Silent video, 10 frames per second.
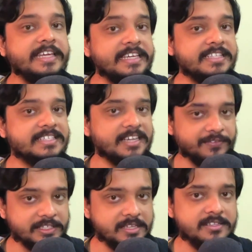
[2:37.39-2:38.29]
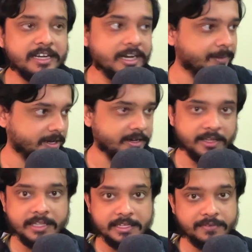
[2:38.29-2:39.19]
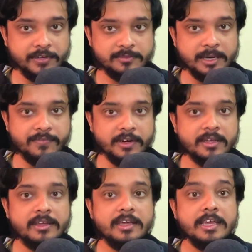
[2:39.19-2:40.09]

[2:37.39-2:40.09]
each services independently. That's the first benefit.